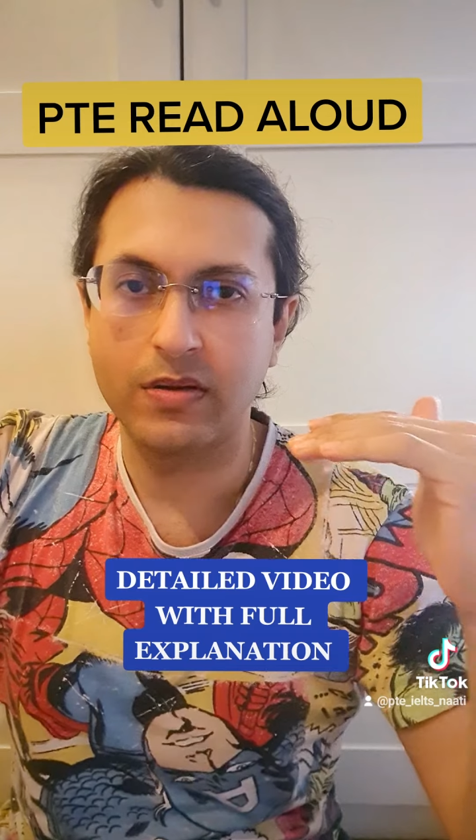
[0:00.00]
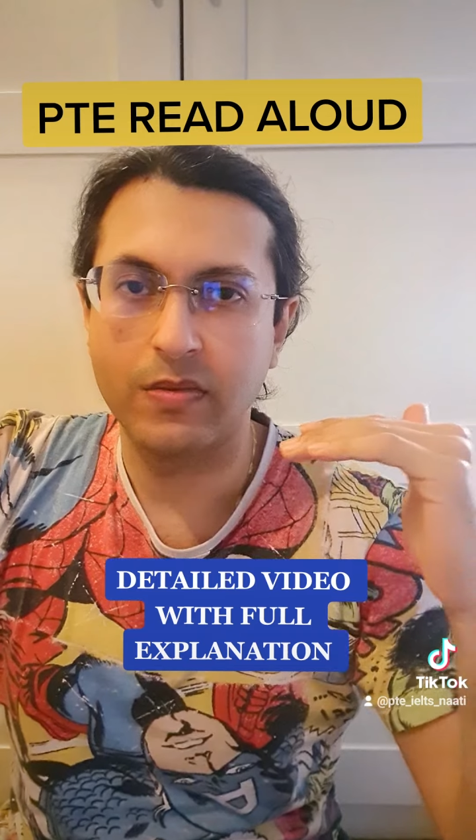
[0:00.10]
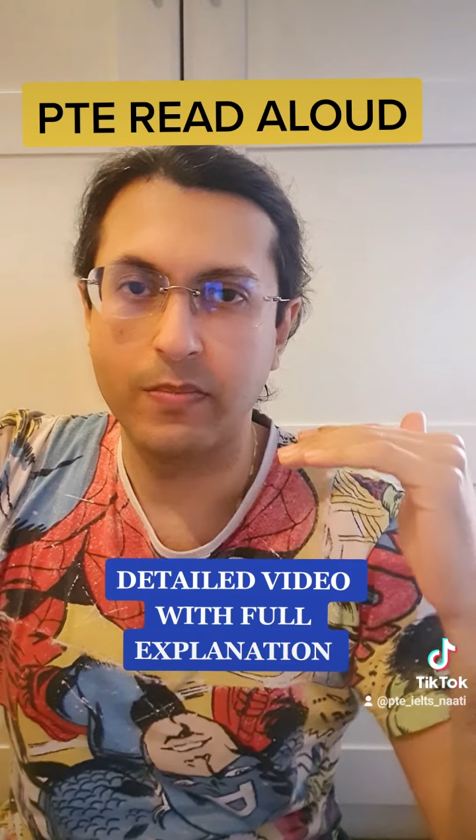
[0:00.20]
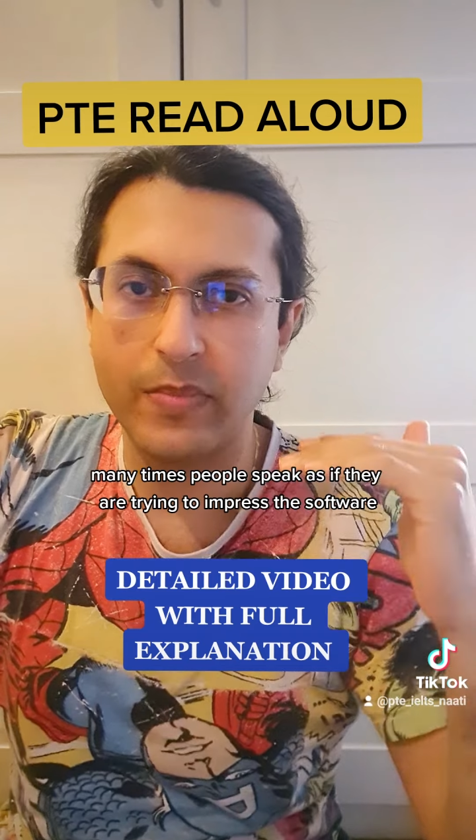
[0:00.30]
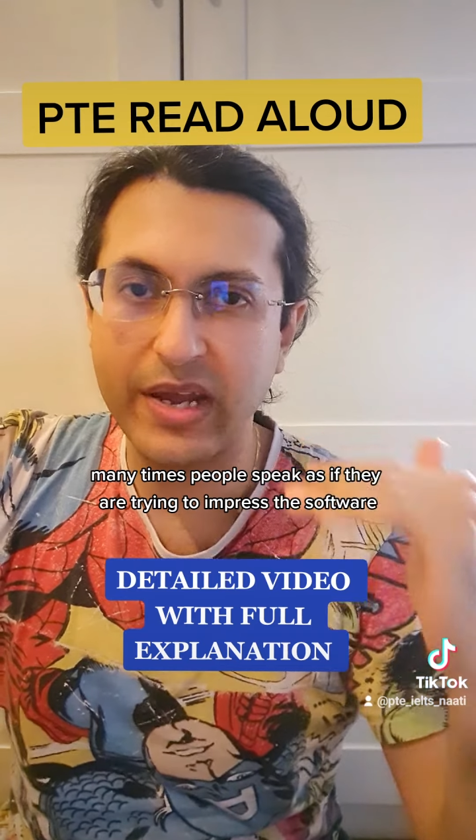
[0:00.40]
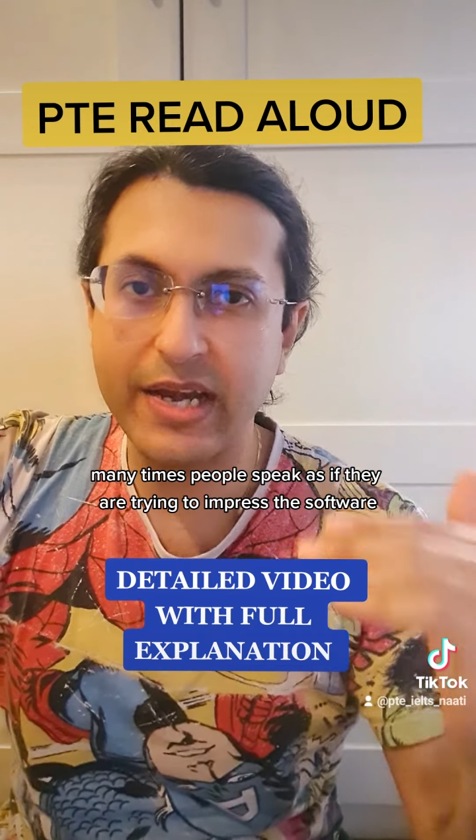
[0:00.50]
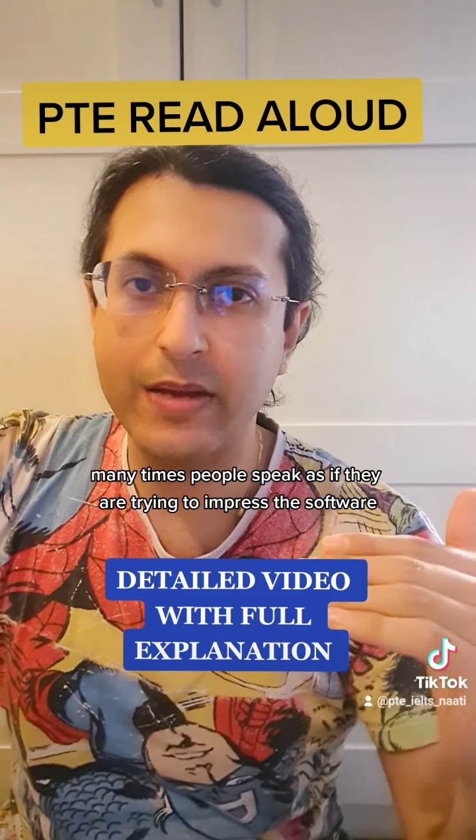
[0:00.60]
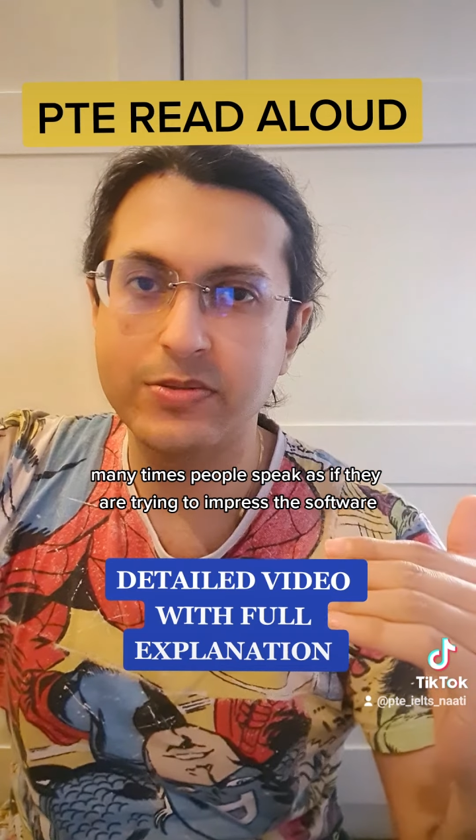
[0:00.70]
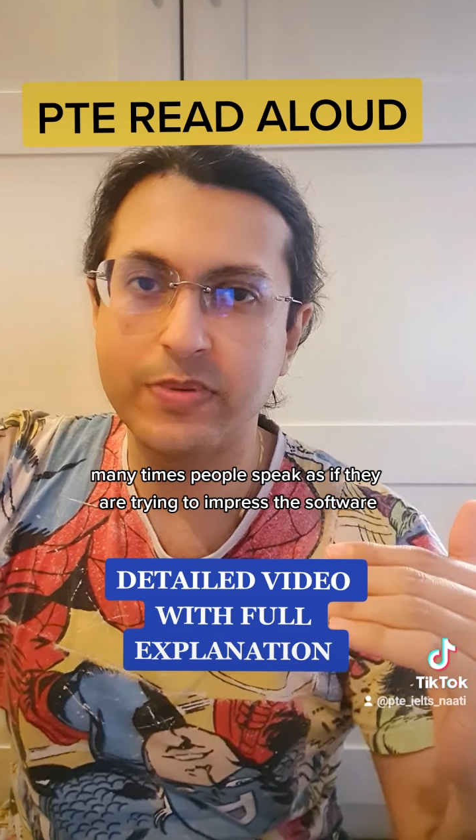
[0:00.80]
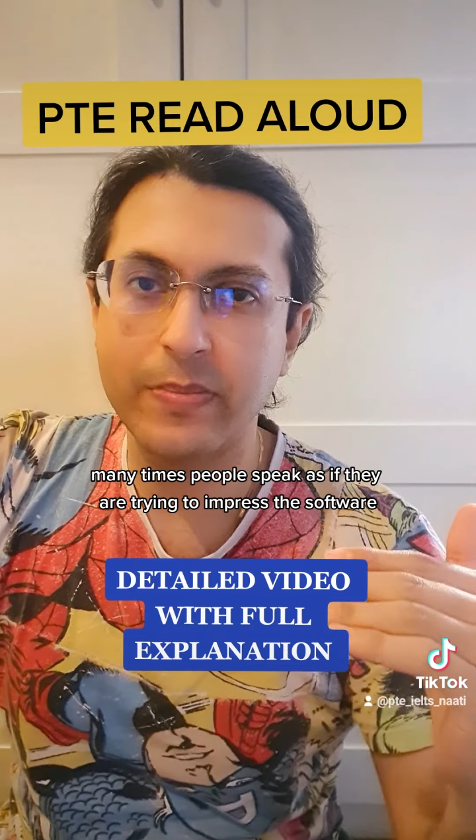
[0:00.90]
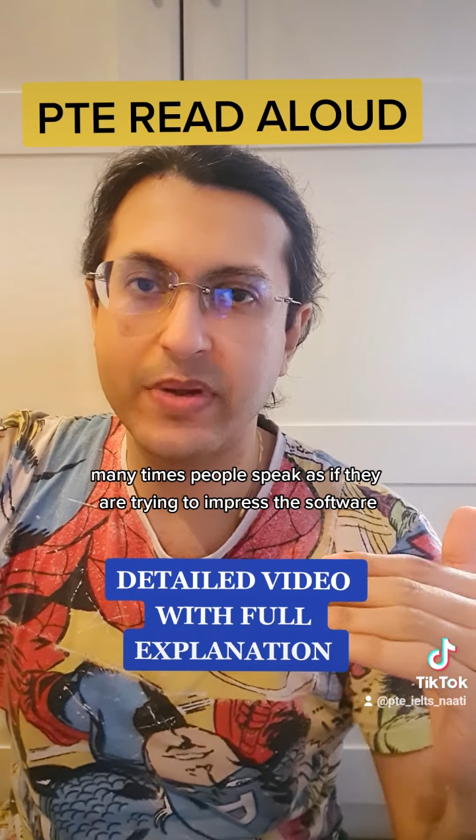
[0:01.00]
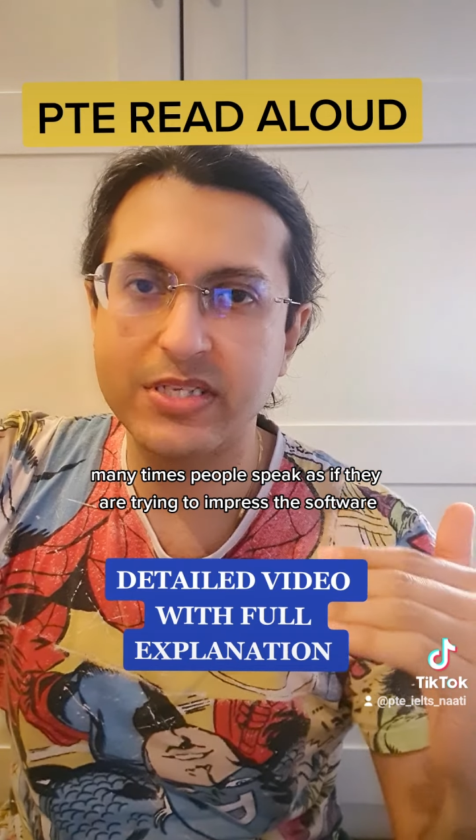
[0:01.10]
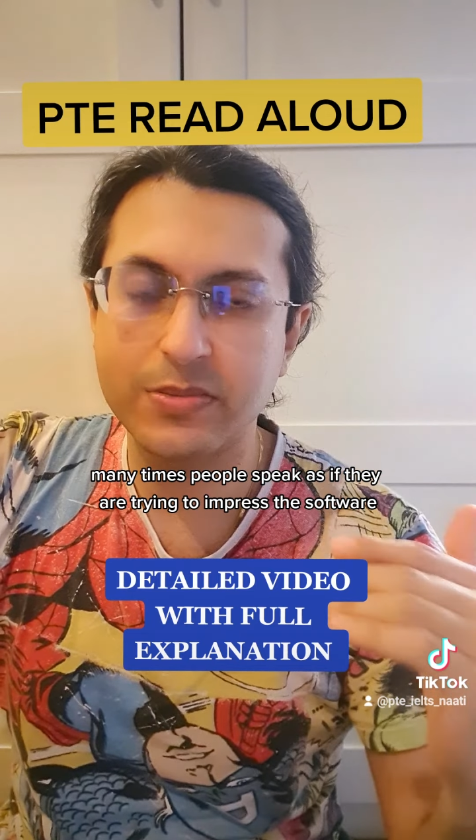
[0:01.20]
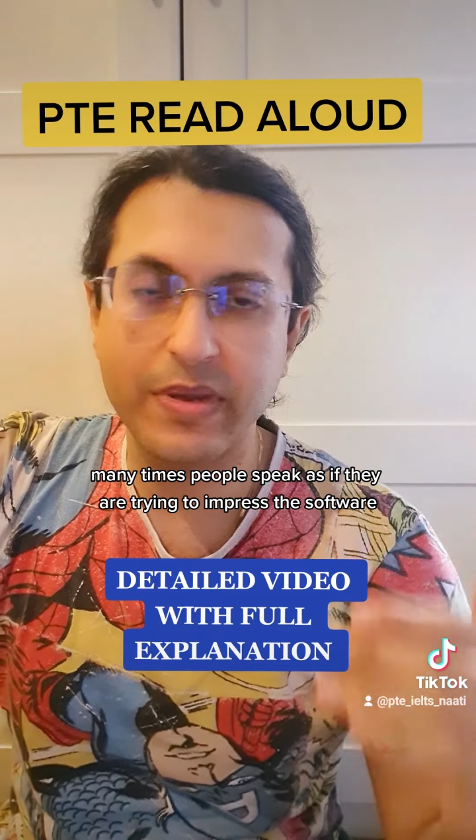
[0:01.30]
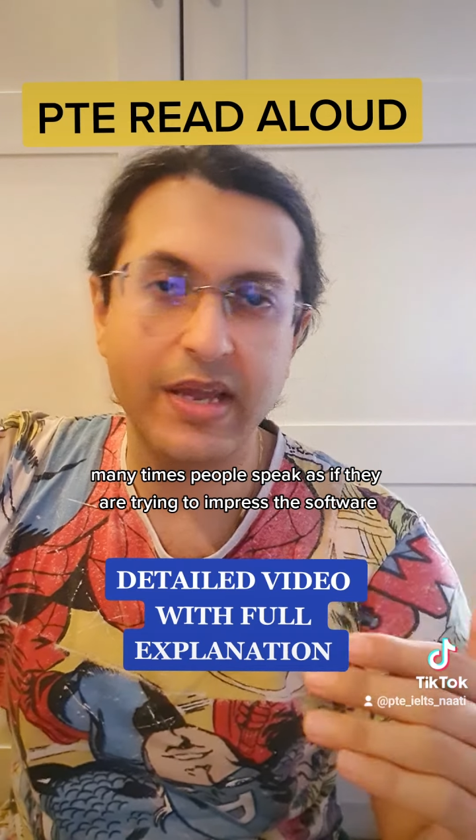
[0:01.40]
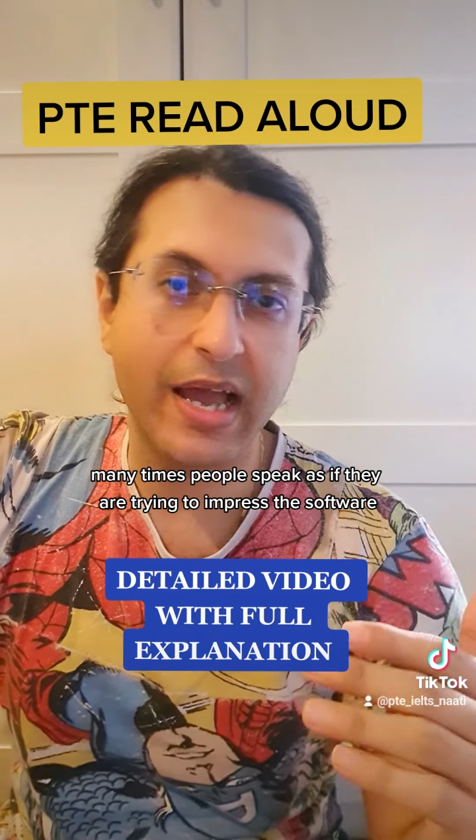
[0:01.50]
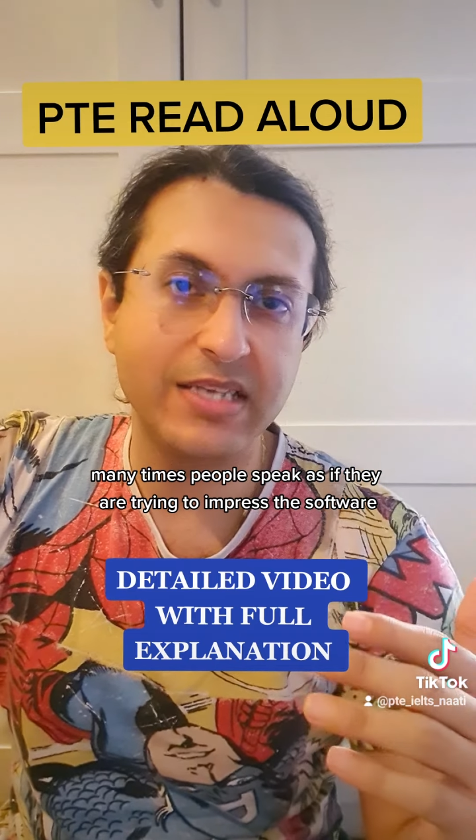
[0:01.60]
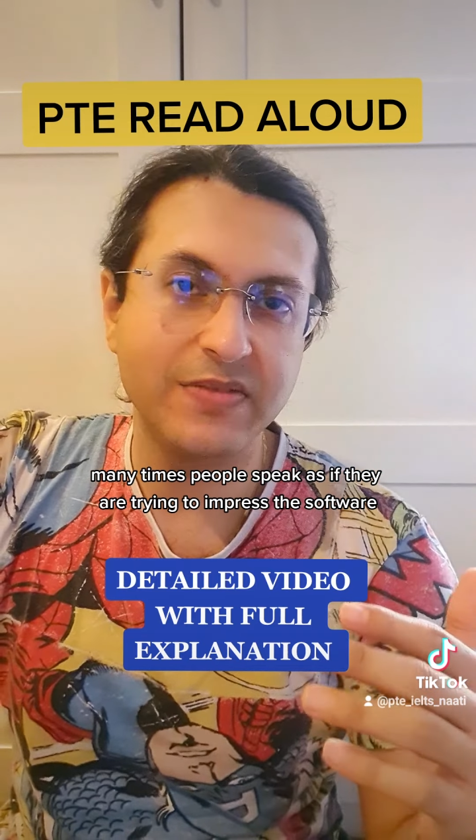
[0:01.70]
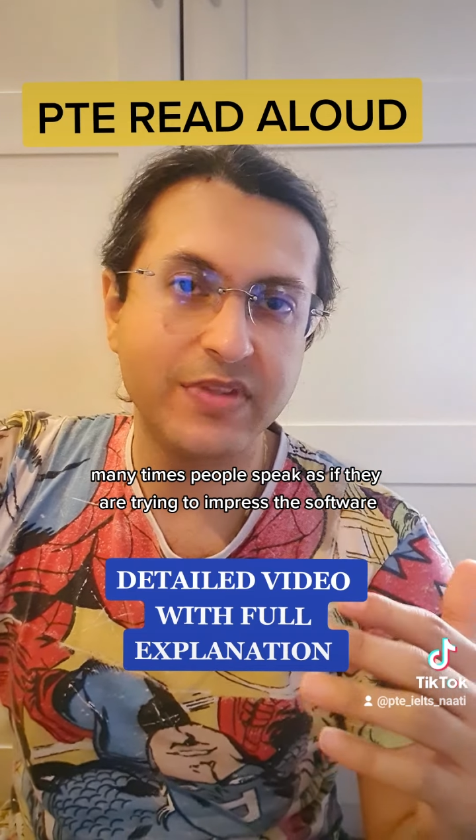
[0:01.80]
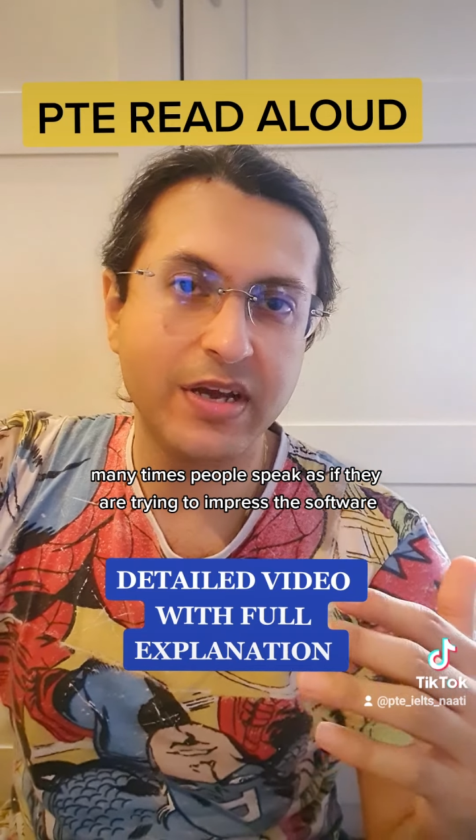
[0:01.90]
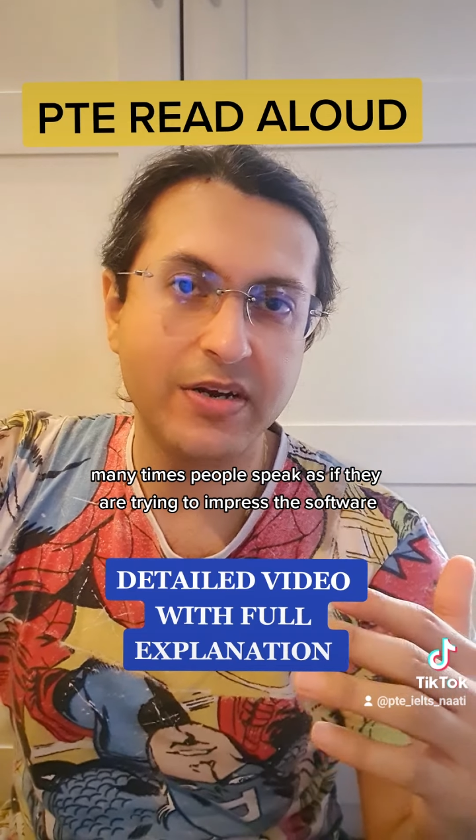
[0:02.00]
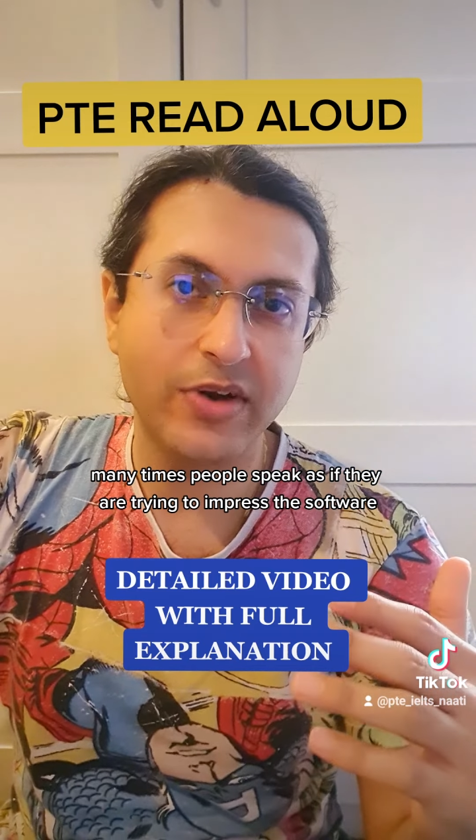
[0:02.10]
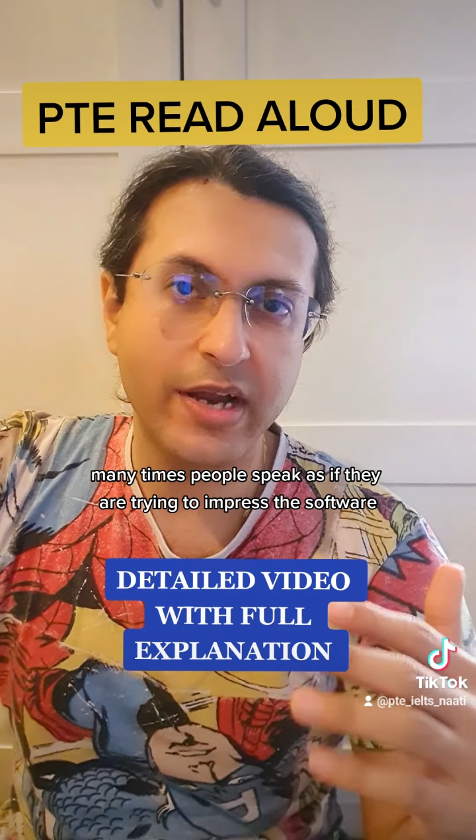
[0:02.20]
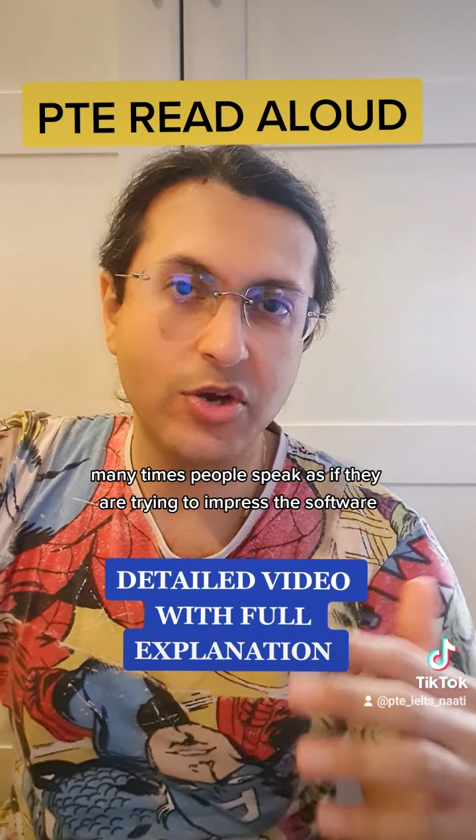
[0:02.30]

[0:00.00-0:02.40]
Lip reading: Many times people speak as if they are trying